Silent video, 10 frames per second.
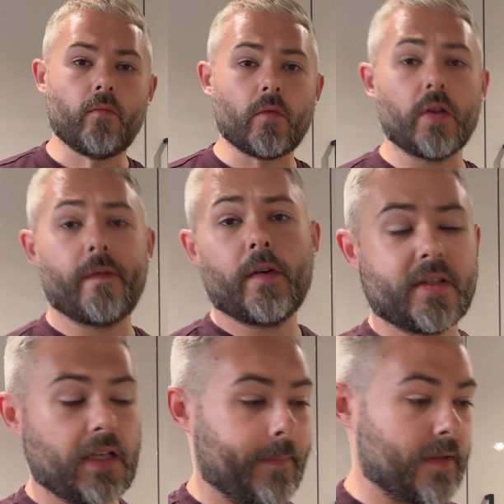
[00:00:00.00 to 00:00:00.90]
And the first
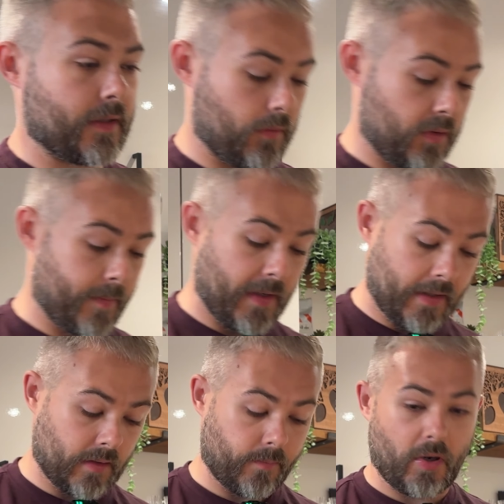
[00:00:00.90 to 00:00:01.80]
step is going to be
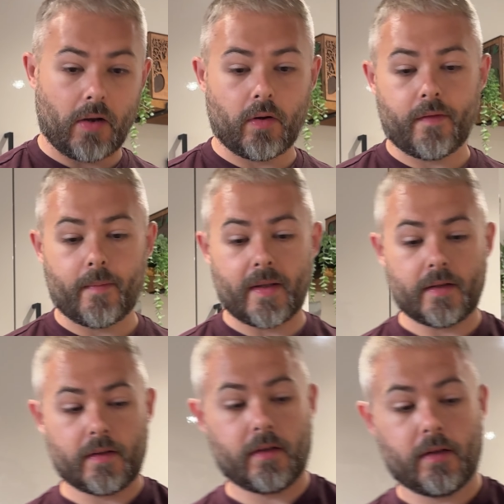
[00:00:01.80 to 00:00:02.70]
to brown off the
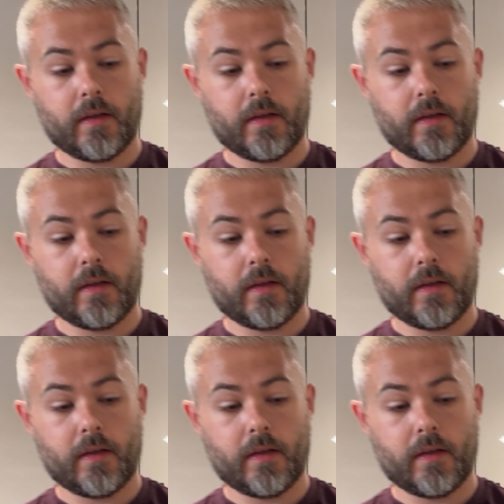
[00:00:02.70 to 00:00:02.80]
mince.